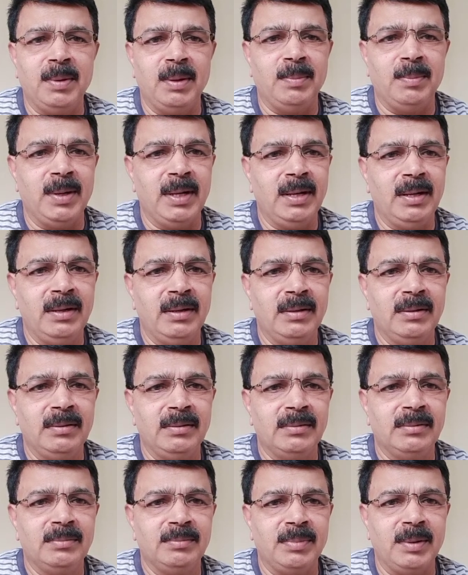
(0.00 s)
pi
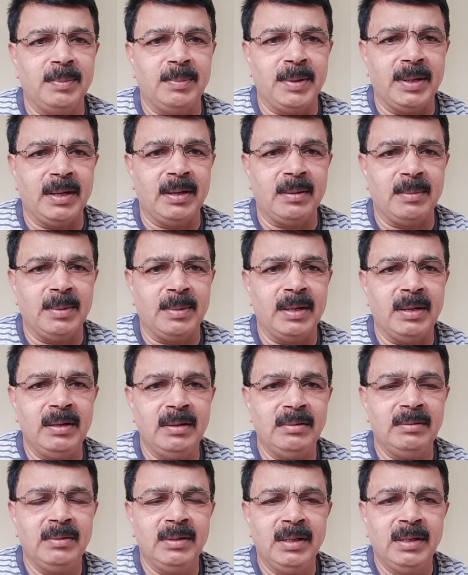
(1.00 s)
orbital.
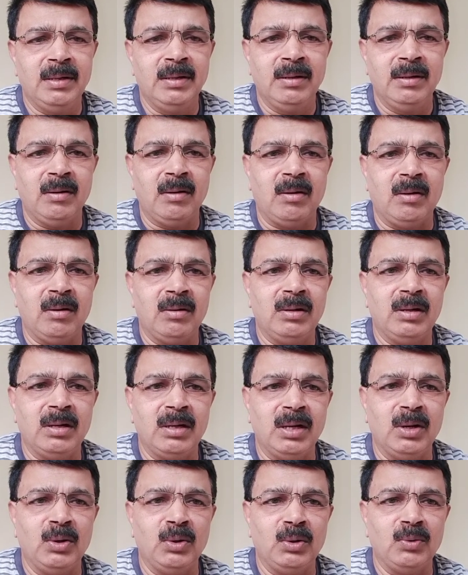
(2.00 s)
All are
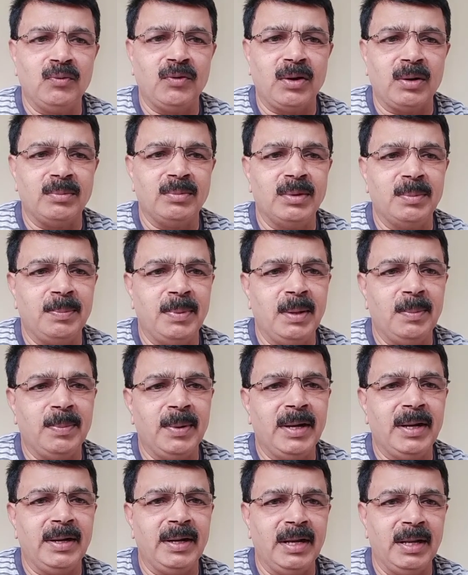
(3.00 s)
going to form the p pi
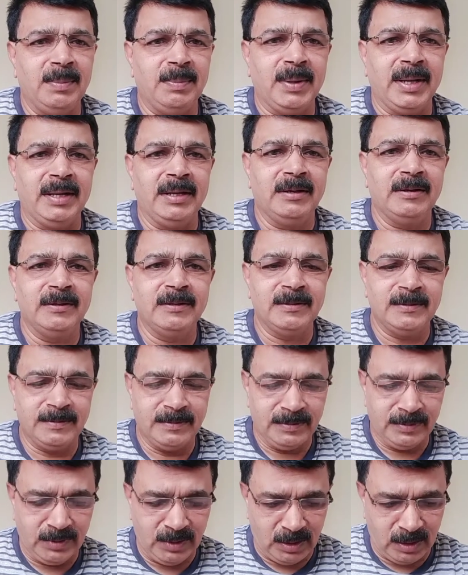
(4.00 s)
and d pi
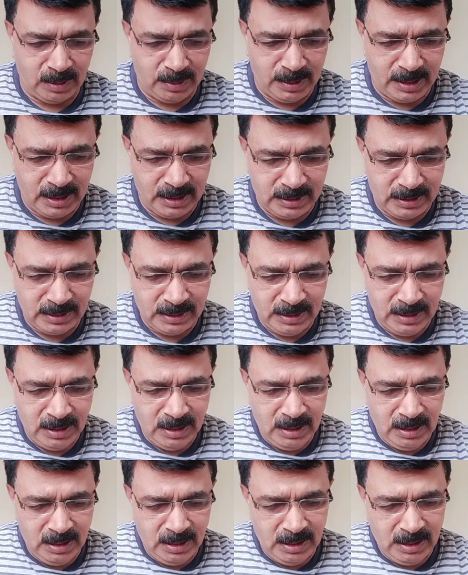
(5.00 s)
orbitals.
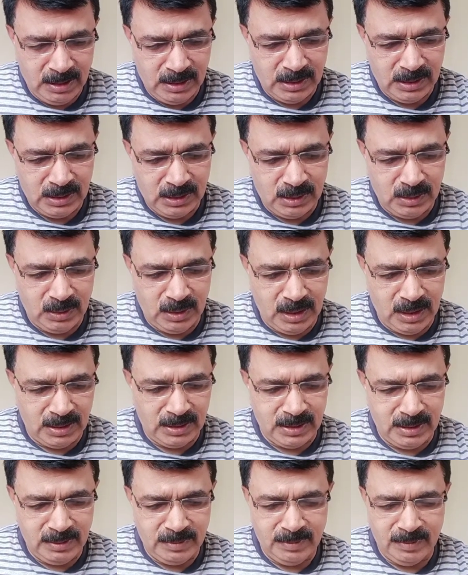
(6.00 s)
So here's
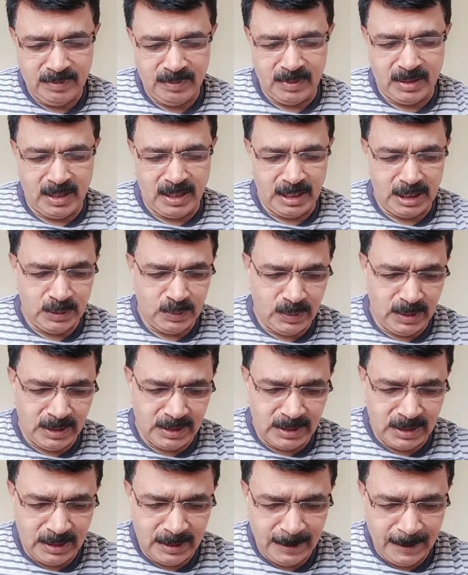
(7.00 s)
the next one is
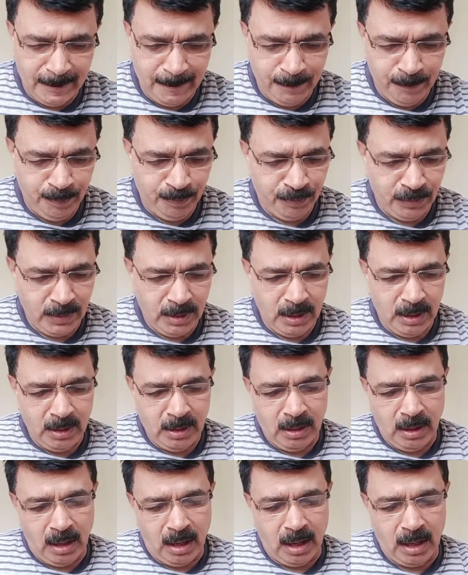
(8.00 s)
a
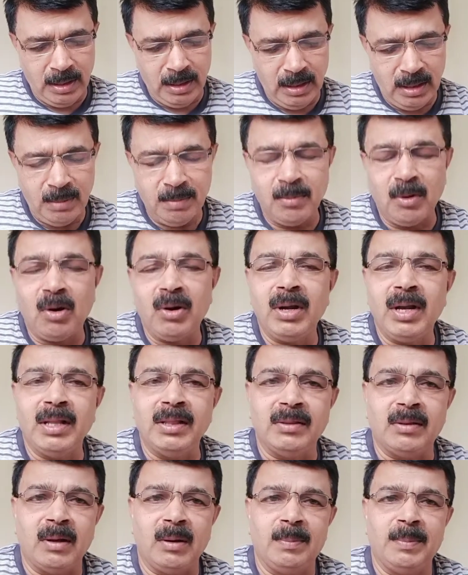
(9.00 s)
higher bond
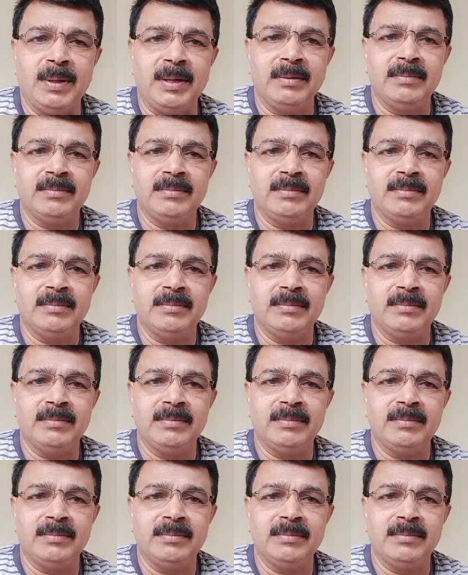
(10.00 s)
enthalpy.